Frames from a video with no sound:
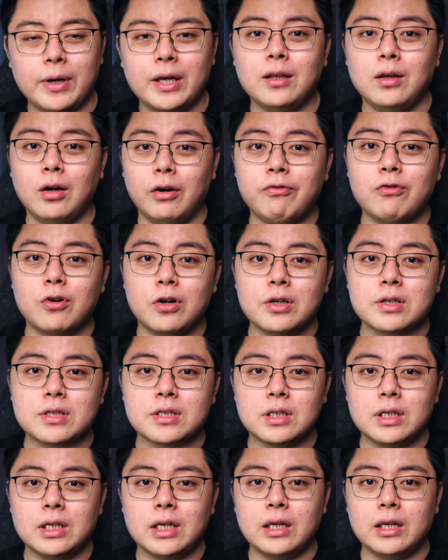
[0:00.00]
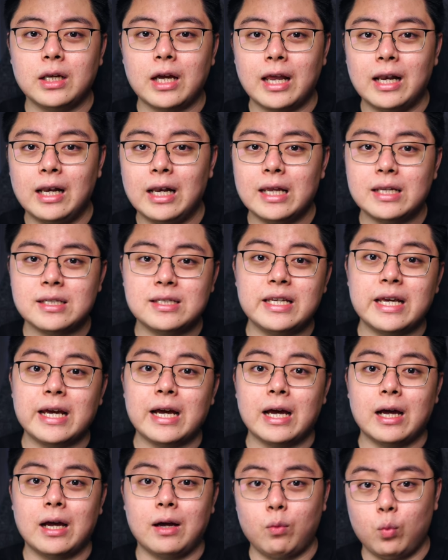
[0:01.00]
But of course, unless they
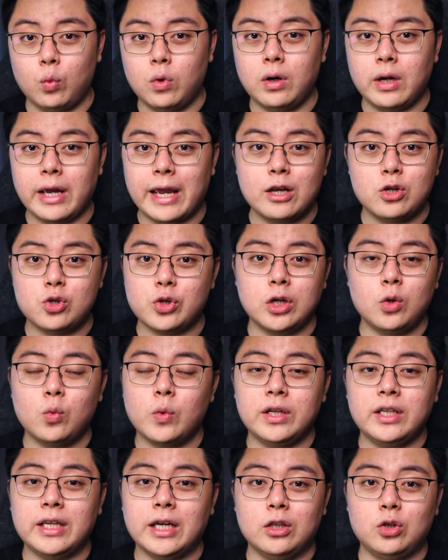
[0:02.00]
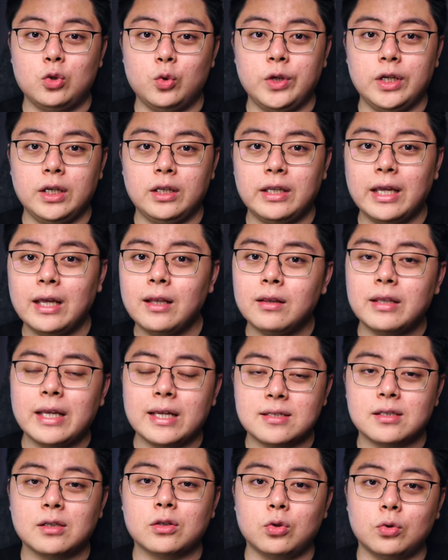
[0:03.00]
are enjoying what they are doing, then
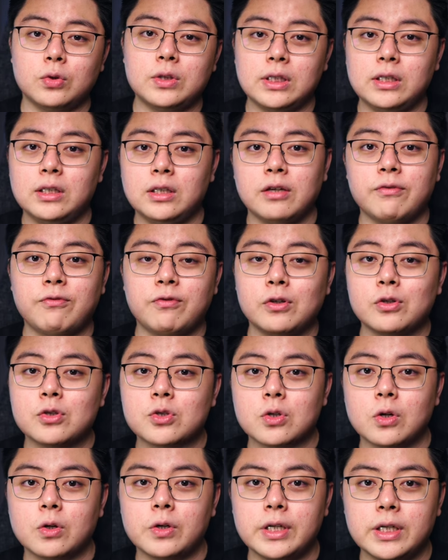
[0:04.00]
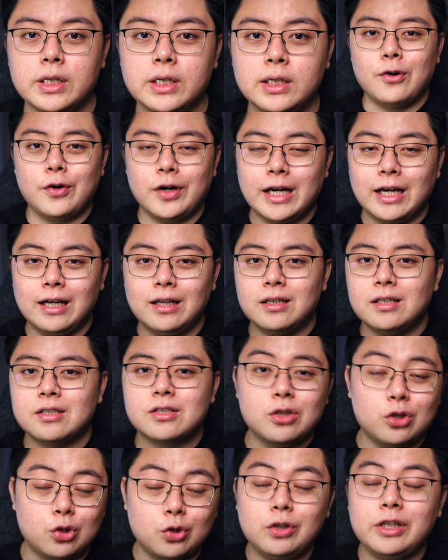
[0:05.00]
that's a totally different story.
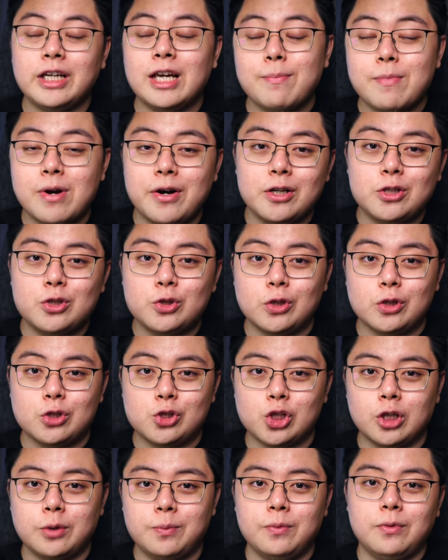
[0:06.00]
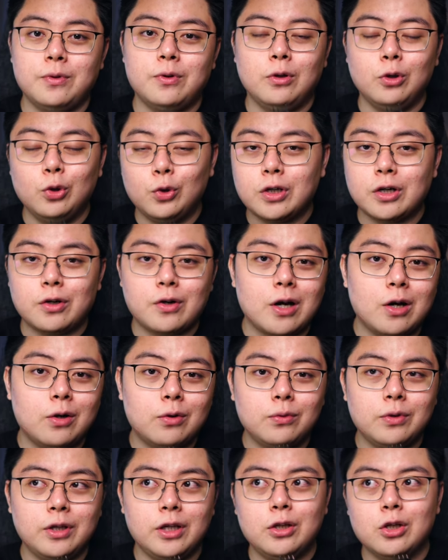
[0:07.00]
Regardless, don't get married to your job. Look
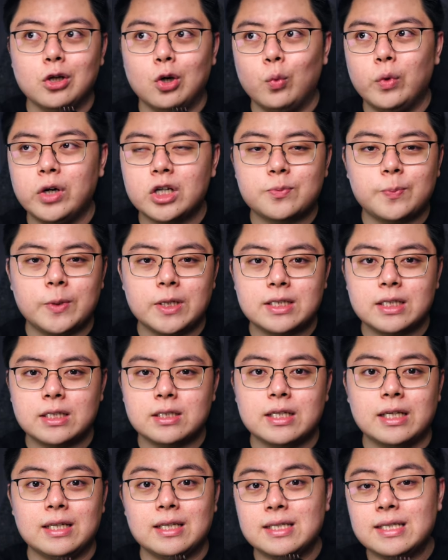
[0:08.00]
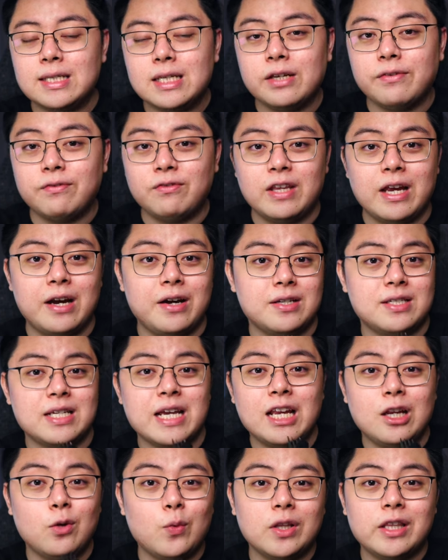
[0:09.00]
around in your workspaces and see if there is
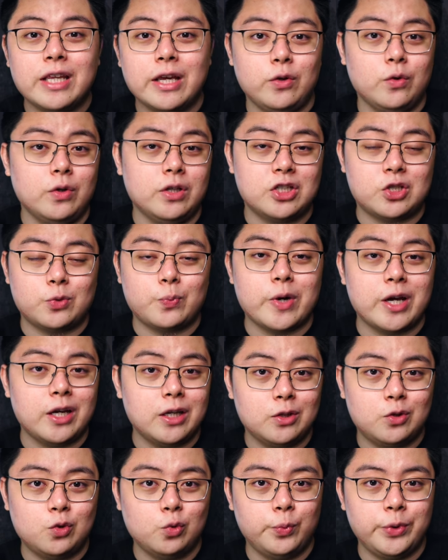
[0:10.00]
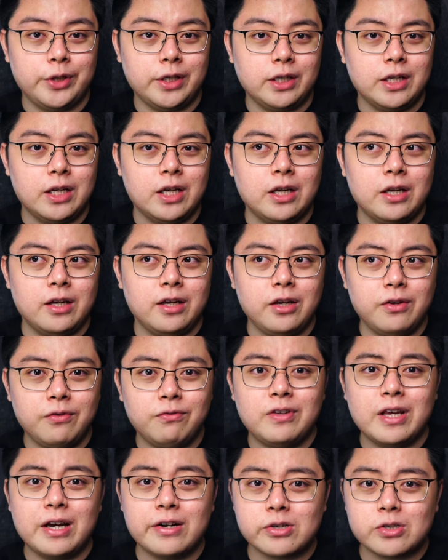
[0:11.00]
anyone that you aspire to be.
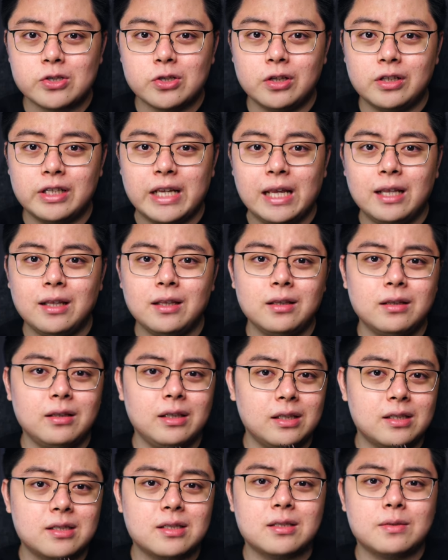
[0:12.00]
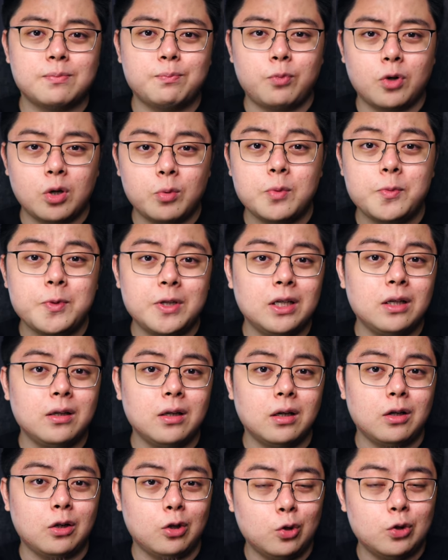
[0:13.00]
If there's not, then it's probably
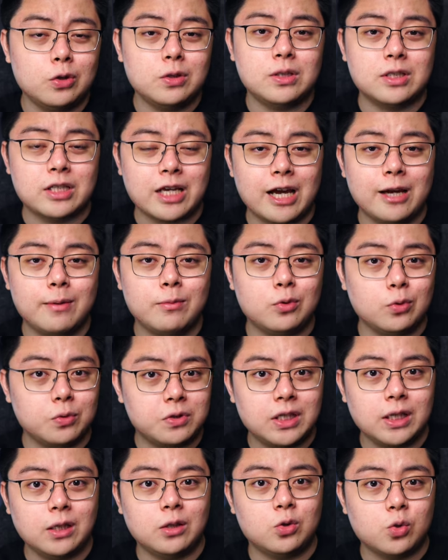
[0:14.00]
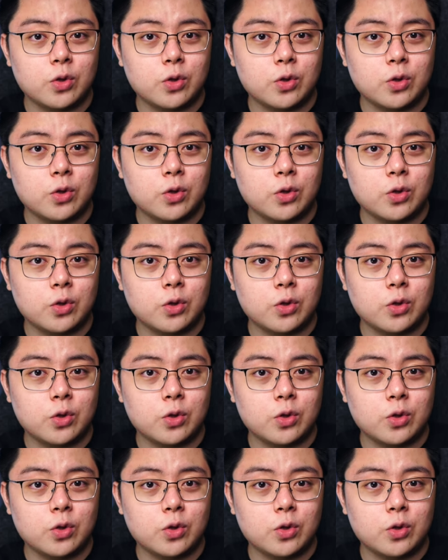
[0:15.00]
a good time to think